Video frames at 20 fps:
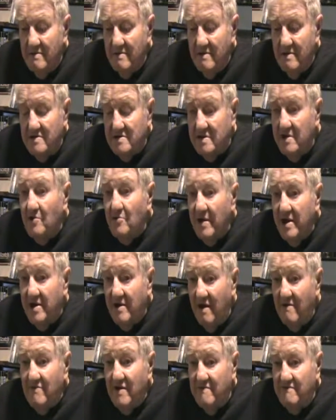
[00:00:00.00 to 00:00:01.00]
he's still
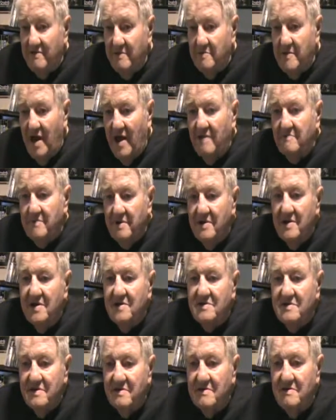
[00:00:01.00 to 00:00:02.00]
recovering from that, but
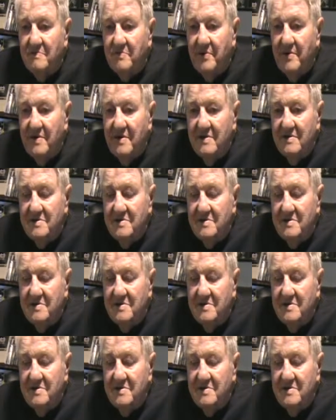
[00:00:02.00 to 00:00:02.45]
he's still in pretty